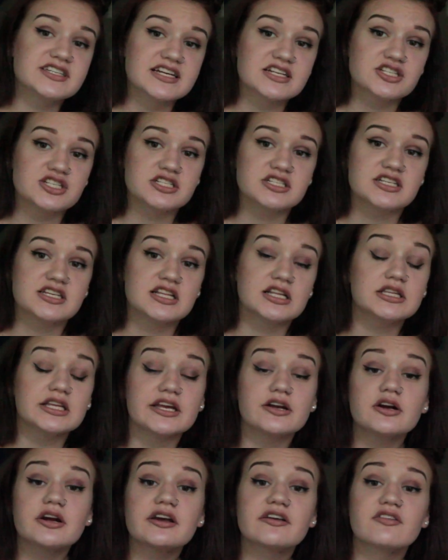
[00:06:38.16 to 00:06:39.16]
attention to
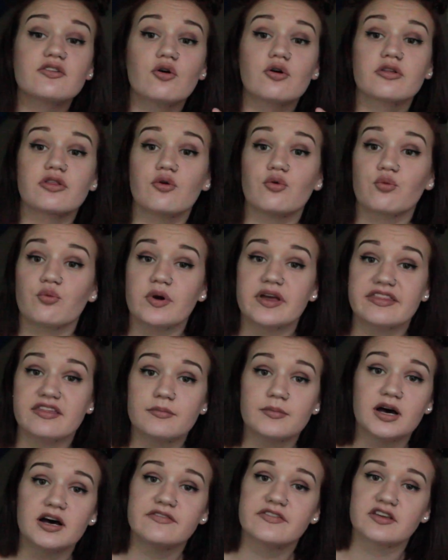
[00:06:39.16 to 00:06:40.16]
lyrics or the
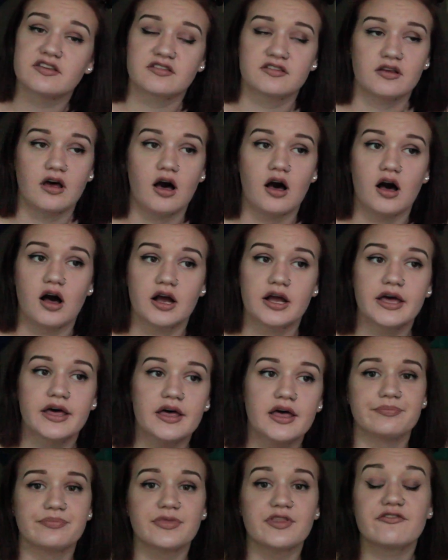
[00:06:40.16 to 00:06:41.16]
rhythm of a song?
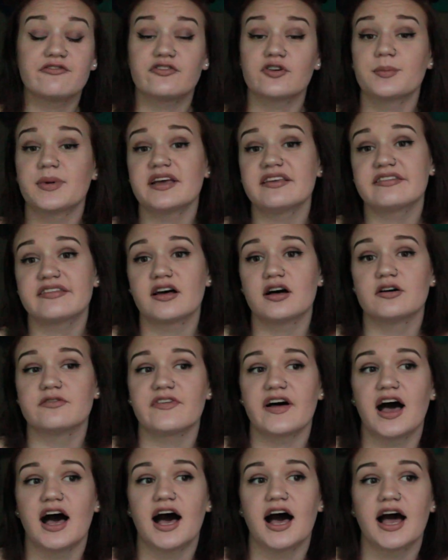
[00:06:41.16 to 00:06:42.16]
For myself,
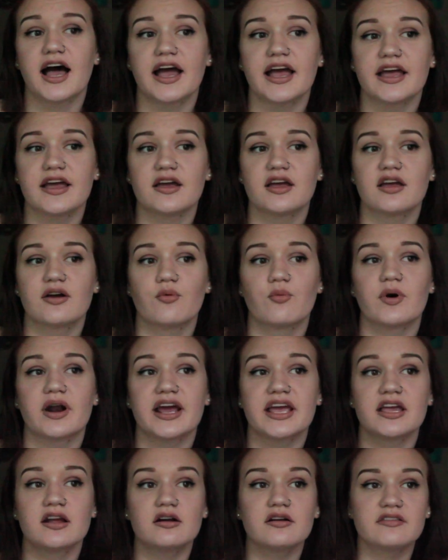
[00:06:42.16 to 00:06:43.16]
when
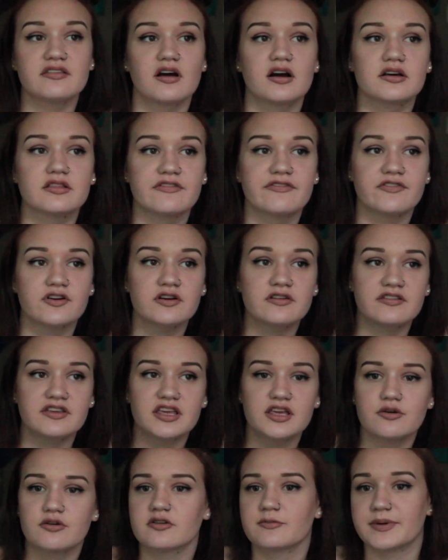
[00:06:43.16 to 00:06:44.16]
I hear a song, the first
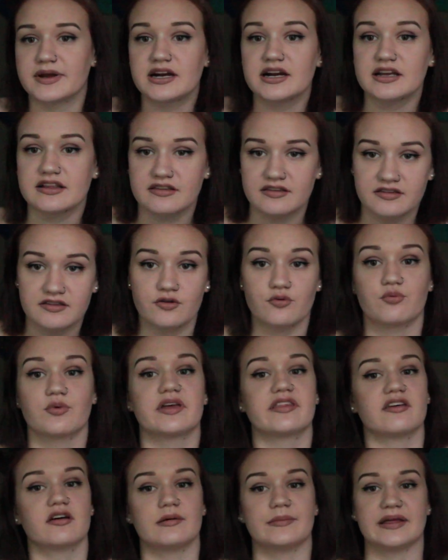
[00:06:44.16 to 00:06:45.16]
thing you experience is the
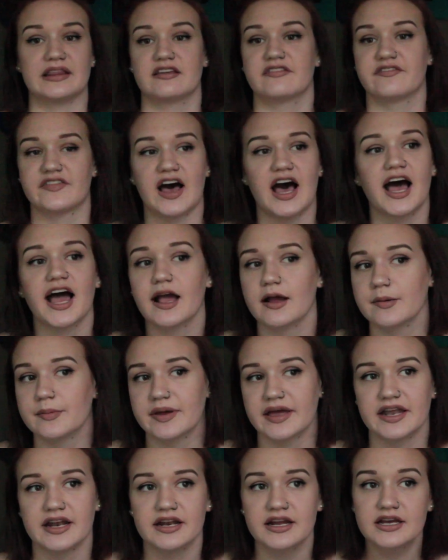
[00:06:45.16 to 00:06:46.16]
rhythm and the vibe
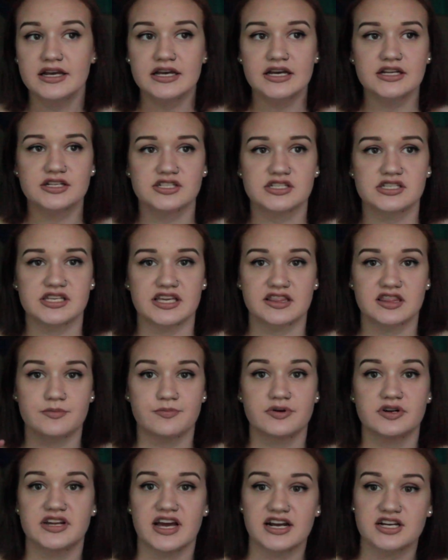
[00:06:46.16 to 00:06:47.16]
and just like the
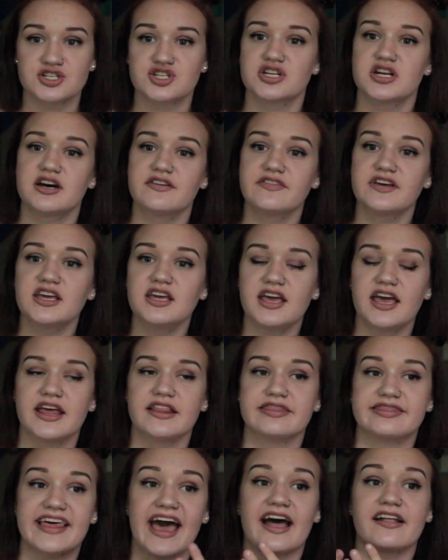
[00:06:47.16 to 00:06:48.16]
production of it,
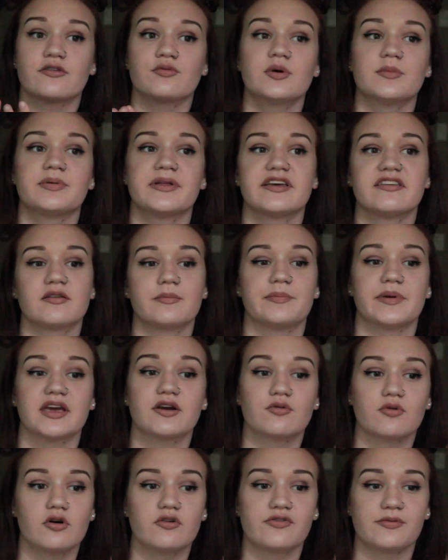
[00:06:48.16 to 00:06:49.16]
and that's what plays a
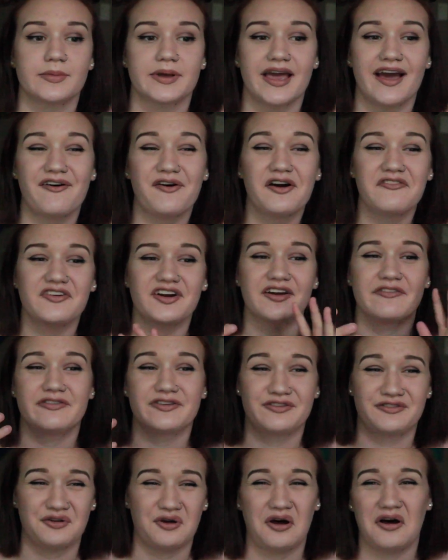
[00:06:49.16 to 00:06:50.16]
big role for me. However, if
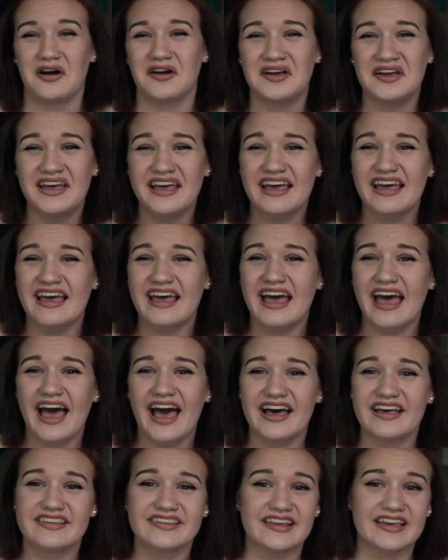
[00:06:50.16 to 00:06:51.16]
a song
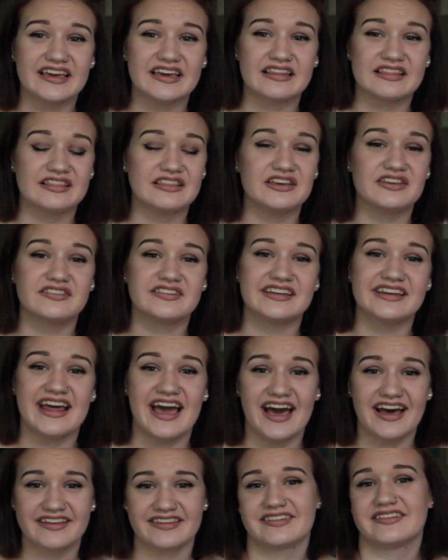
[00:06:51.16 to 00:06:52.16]
has like these
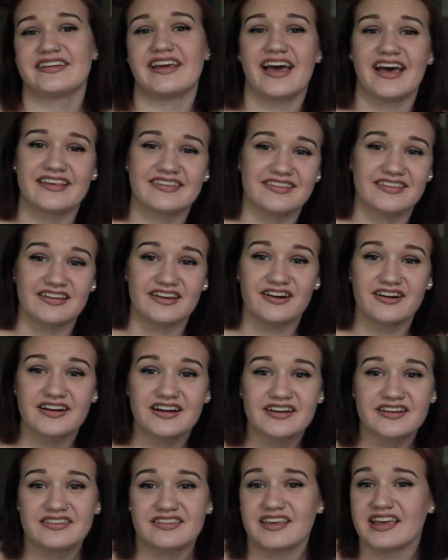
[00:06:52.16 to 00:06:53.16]
nasty ass
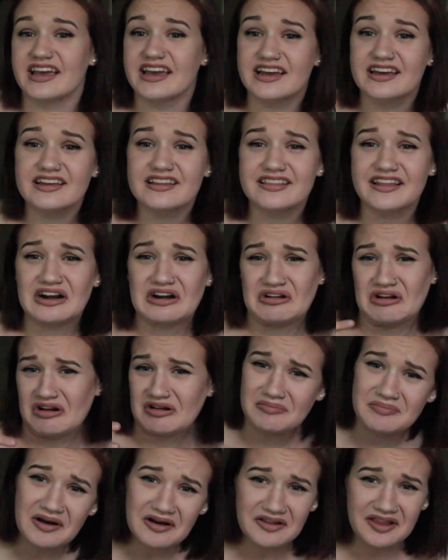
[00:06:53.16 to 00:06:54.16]
lyrics like that are
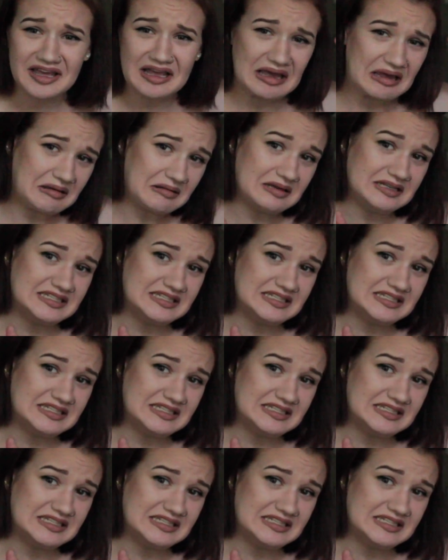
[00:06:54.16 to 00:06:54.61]
talking about like